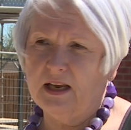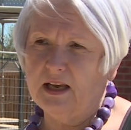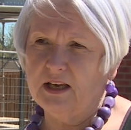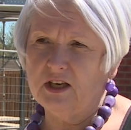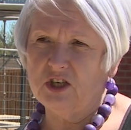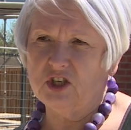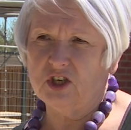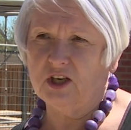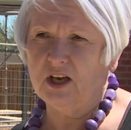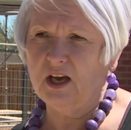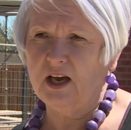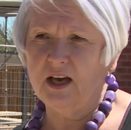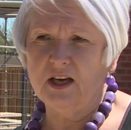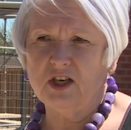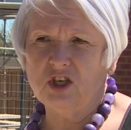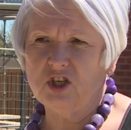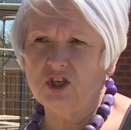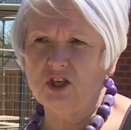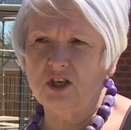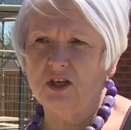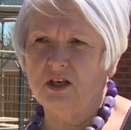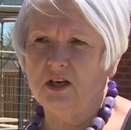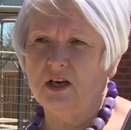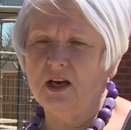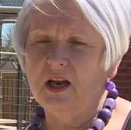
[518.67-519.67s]

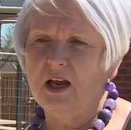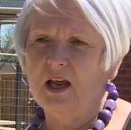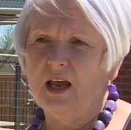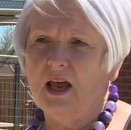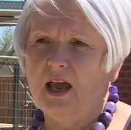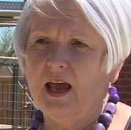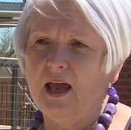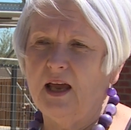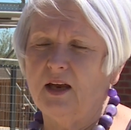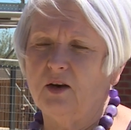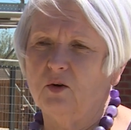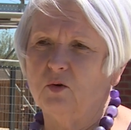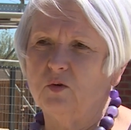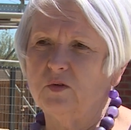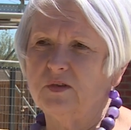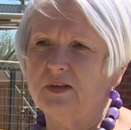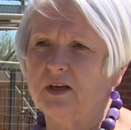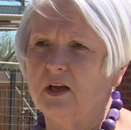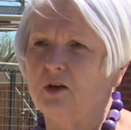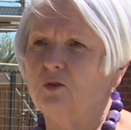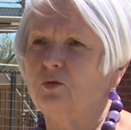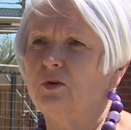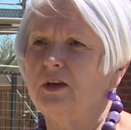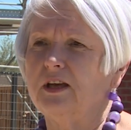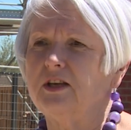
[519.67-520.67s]
education and
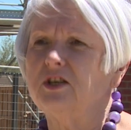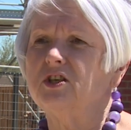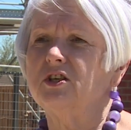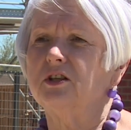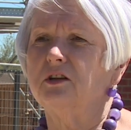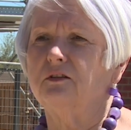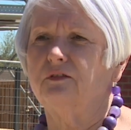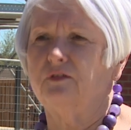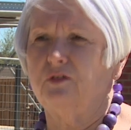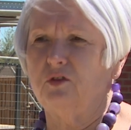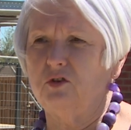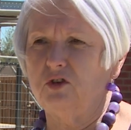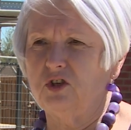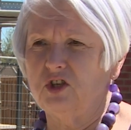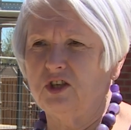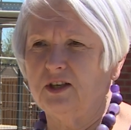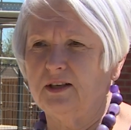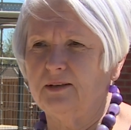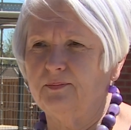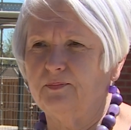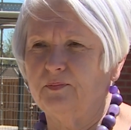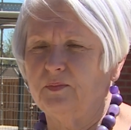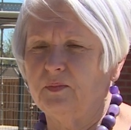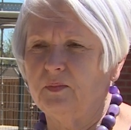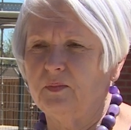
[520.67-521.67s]
also looking to the future.